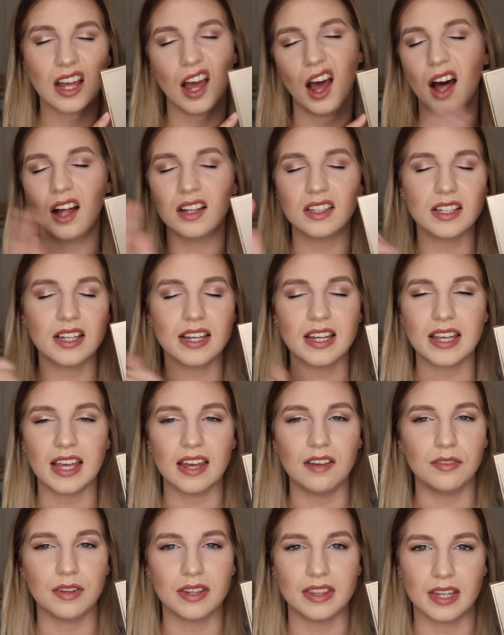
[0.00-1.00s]
I'll link
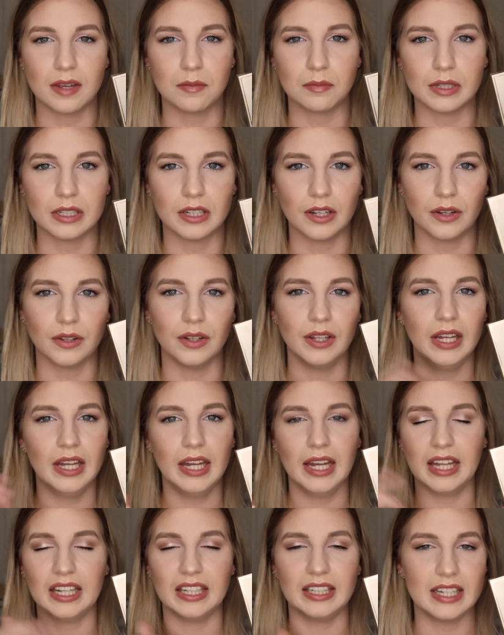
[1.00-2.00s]
everything below
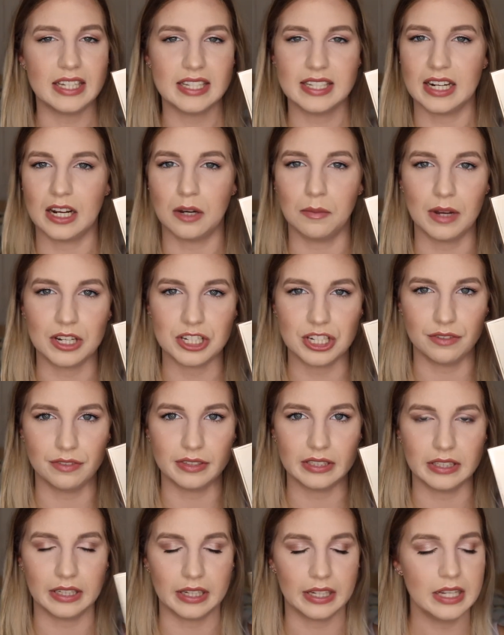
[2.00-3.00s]
and list how much
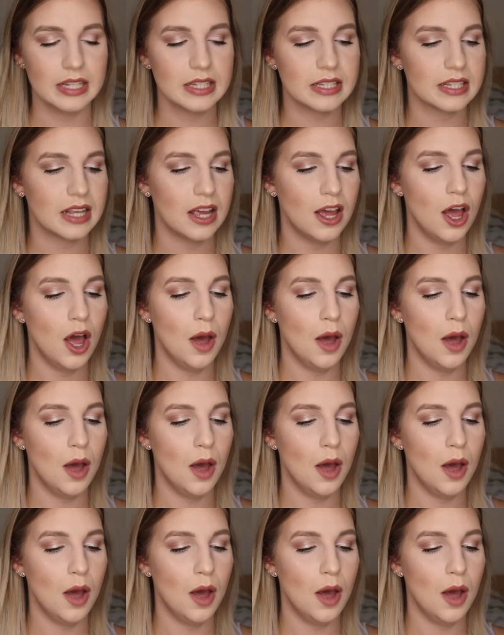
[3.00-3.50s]
everything is,